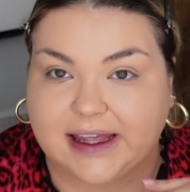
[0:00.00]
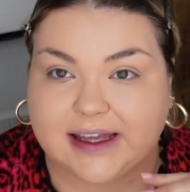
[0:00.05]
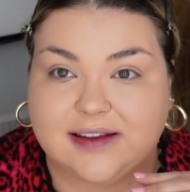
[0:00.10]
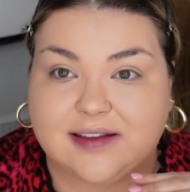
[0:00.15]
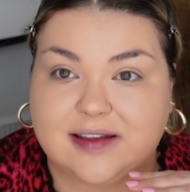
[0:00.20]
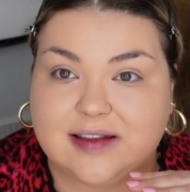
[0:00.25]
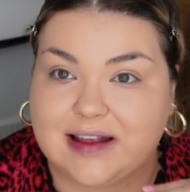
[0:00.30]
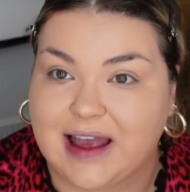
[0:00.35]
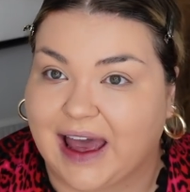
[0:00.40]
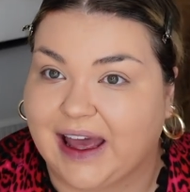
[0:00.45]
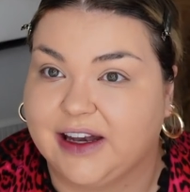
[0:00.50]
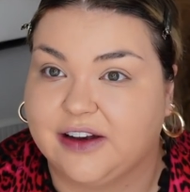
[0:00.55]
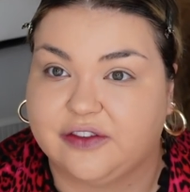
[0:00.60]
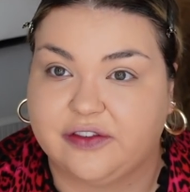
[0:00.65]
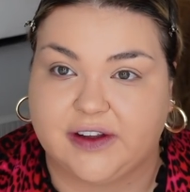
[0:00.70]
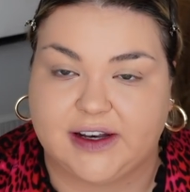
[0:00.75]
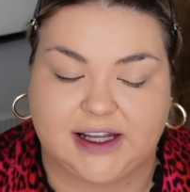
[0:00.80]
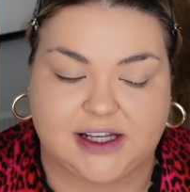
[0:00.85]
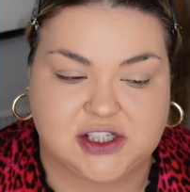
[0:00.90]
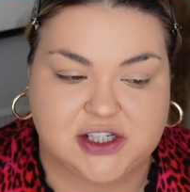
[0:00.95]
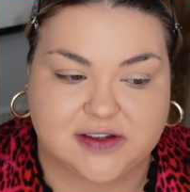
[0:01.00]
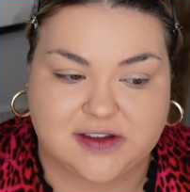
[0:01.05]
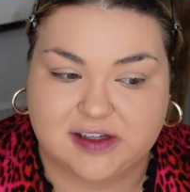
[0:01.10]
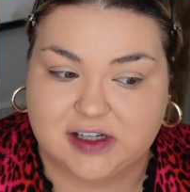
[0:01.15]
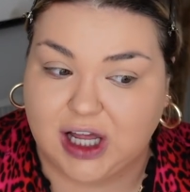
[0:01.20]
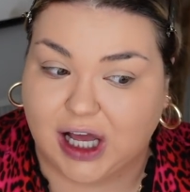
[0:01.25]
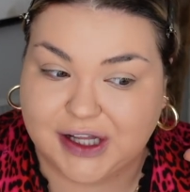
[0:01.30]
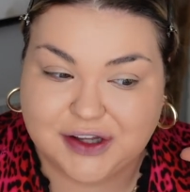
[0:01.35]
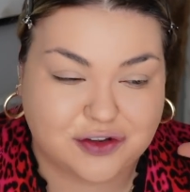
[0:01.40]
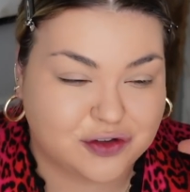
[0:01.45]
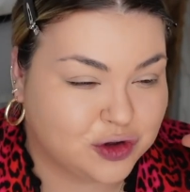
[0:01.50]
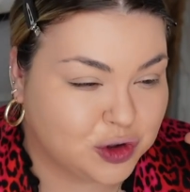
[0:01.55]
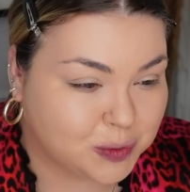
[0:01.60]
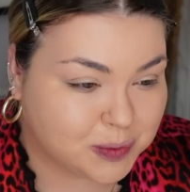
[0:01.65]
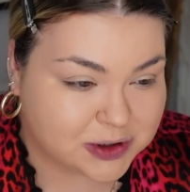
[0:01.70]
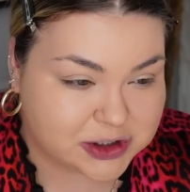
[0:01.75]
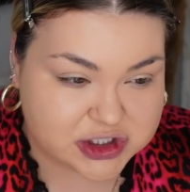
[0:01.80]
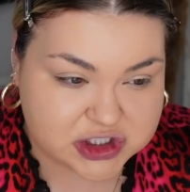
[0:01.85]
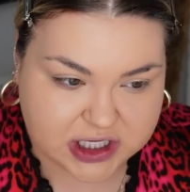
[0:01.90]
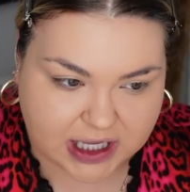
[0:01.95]
like satin finish it's not
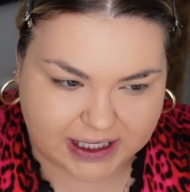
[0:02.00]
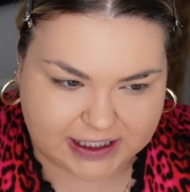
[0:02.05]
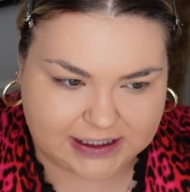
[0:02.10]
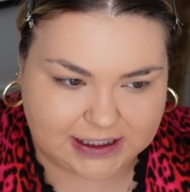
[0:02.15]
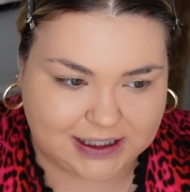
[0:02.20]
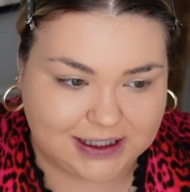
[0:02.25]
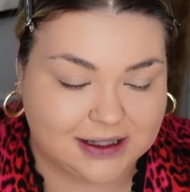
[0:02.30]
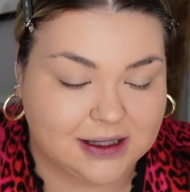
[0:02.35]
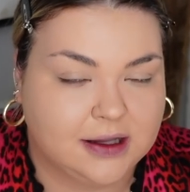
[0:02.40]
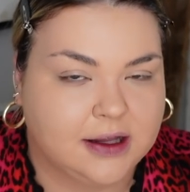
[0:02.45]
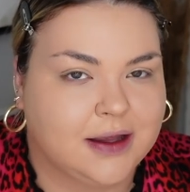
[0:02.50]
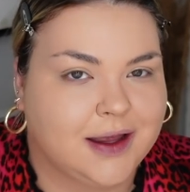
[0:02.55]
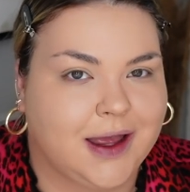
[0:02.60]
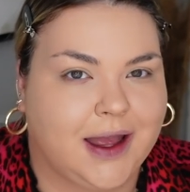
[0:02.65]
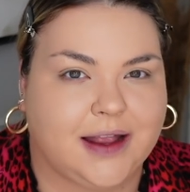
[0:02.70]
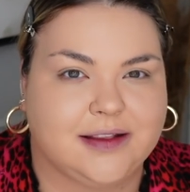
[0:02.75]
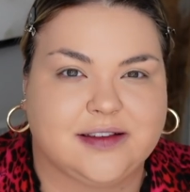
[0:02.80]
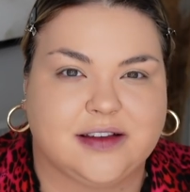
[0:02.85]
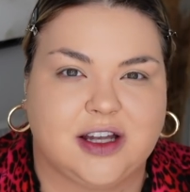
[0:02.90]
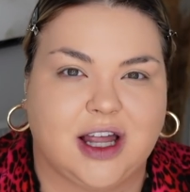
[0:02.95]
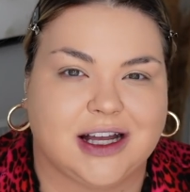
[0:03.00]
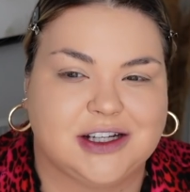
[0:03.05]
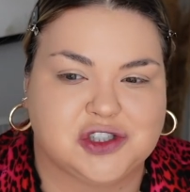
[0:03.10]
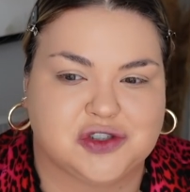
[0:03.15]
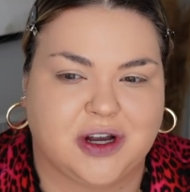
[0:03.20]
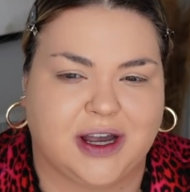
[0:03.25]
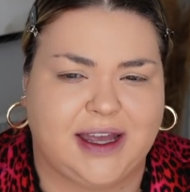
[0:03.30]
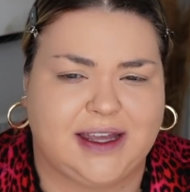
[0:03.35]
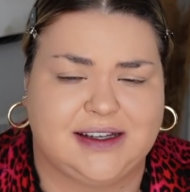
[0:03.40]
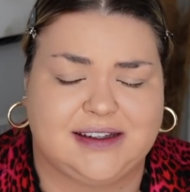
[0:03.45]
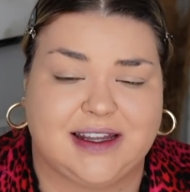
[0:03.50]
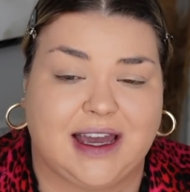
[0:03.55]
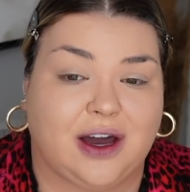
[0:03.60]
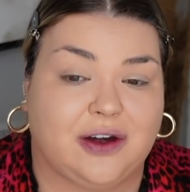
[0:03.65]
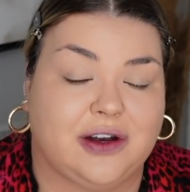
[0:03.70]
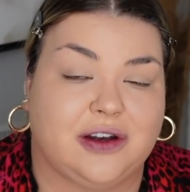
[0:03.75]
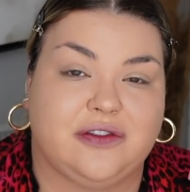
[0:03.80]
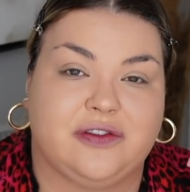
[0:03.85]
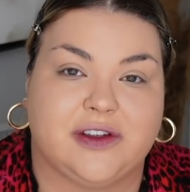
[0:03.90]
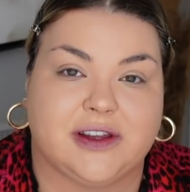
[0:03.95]
super shiny it's not drying
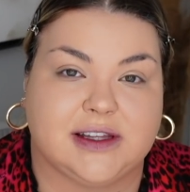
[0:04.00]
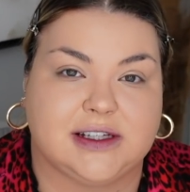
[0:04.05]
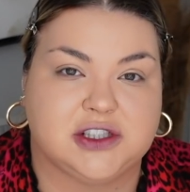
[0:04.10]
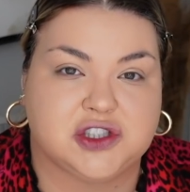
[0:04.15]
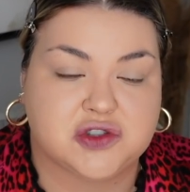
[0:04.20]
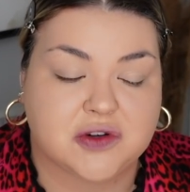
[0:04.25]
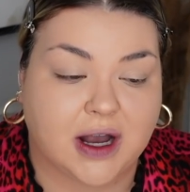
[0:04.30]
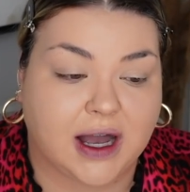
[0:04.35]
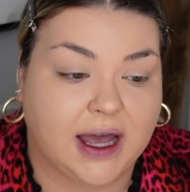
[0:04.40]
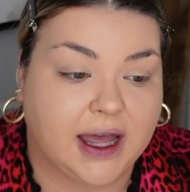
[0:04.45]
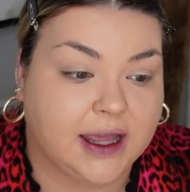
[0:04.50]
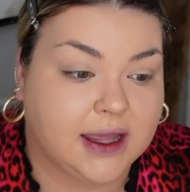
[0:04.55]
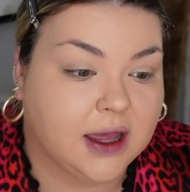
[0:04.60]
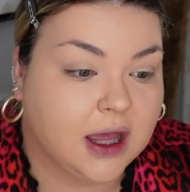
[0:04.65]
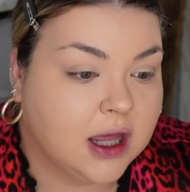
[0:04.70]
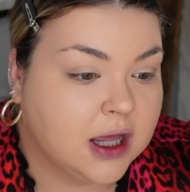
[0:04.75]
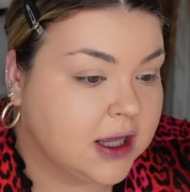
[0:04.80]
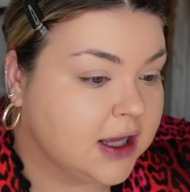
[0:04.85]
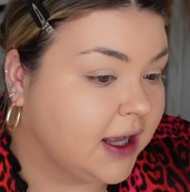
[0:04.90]
down and feeling dry